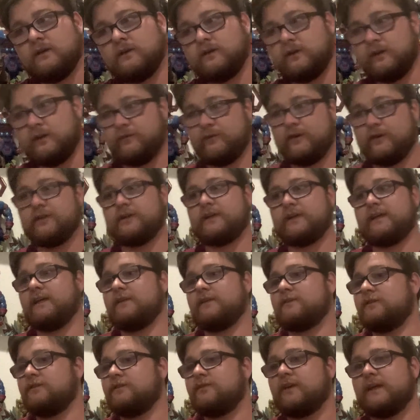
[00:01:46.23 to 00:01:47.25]
You have other
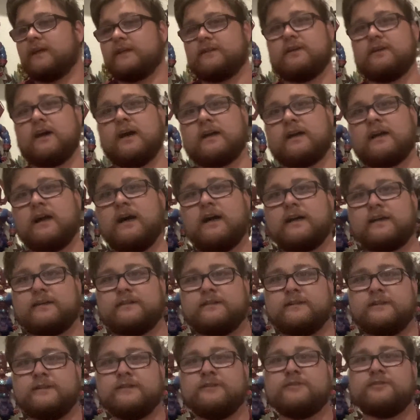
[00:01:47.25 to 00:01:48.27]
characters like Doc Ock
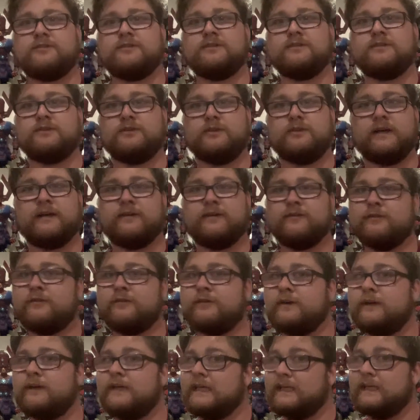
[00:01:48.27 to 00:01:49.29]
and the Lizard who have
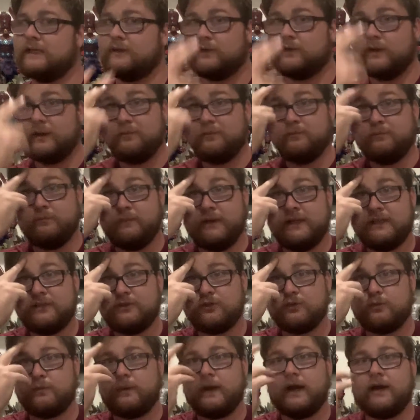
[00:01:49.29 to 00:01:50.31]
great
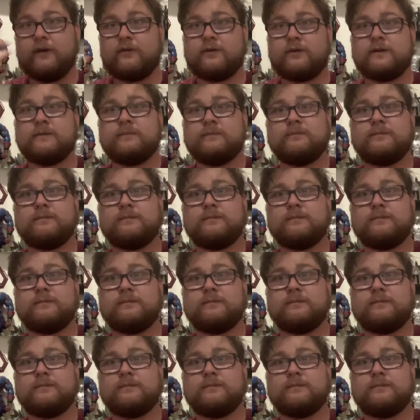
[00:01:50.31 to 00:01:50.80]
mental power,